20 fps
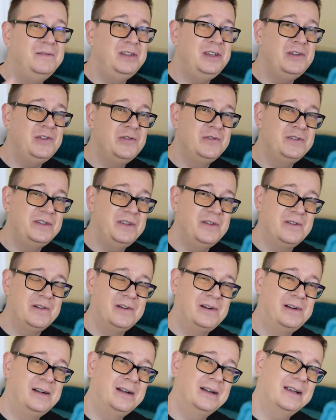views, you
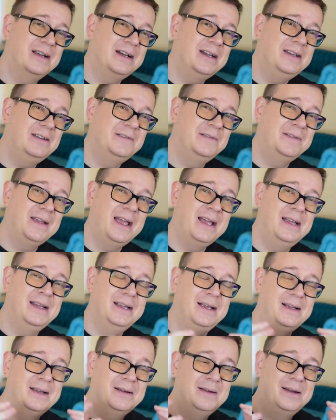are kind of
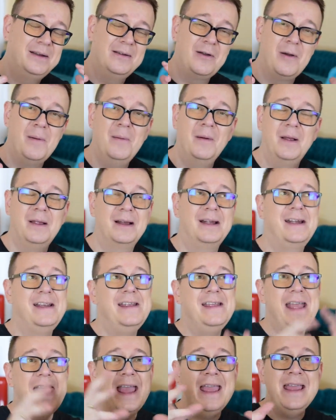uh,
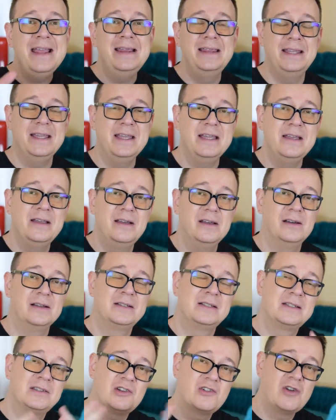creating a
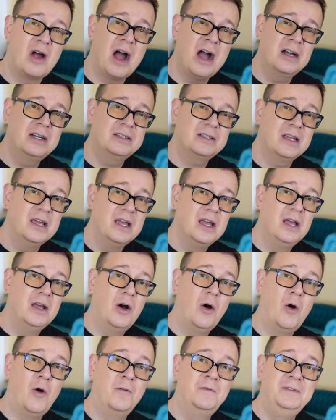struct
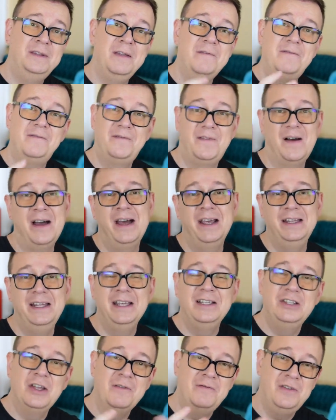of
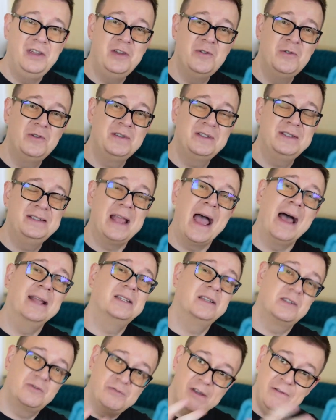defining the views
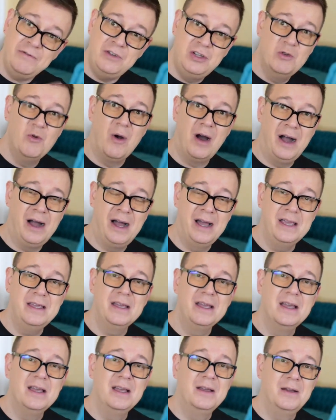that
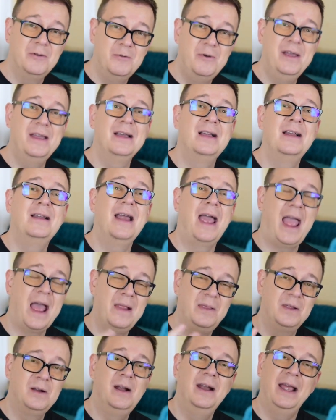SwiftUI will
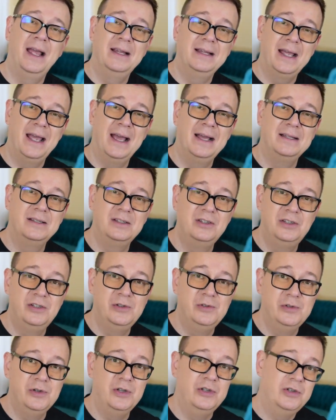handle and add
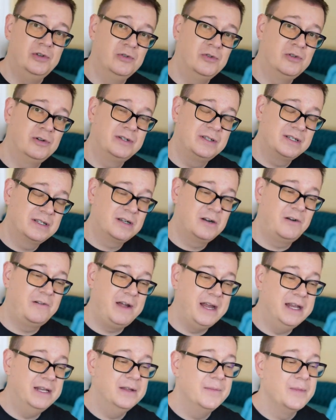to your
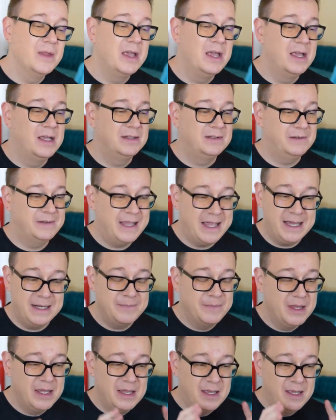screen. So again,